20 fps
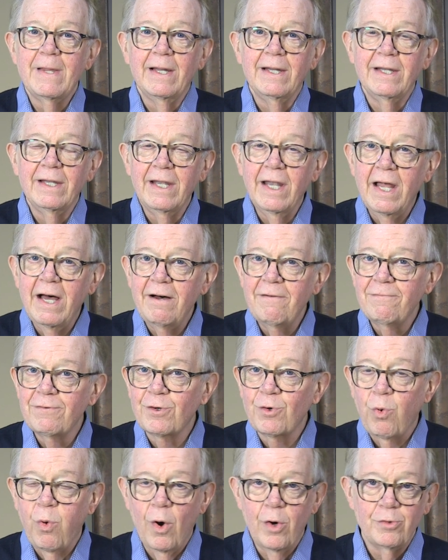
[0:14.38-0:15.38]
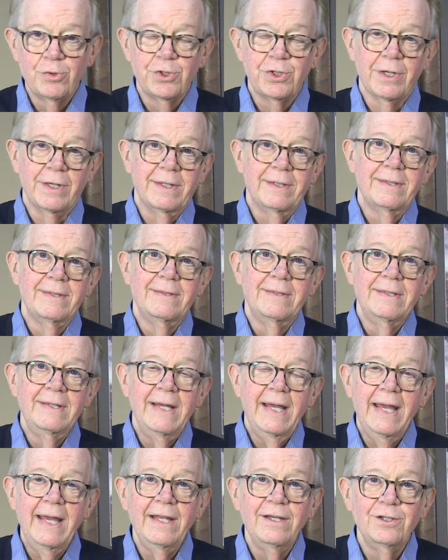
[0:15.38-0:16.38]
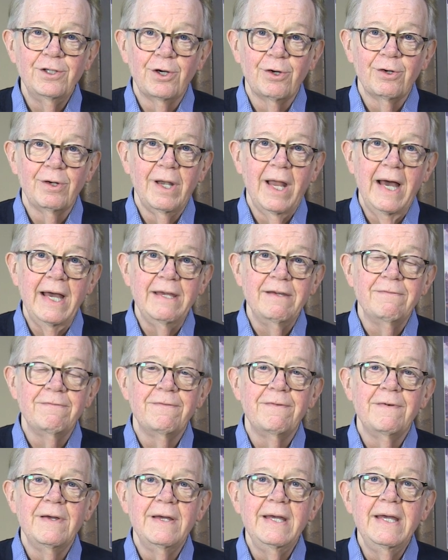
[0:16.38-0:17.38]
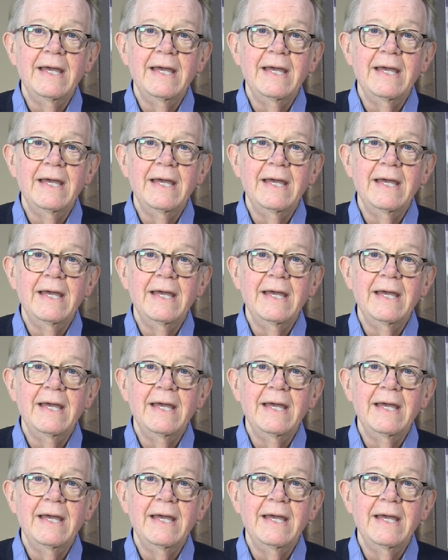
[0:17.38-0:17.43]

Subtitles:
love quotient in your life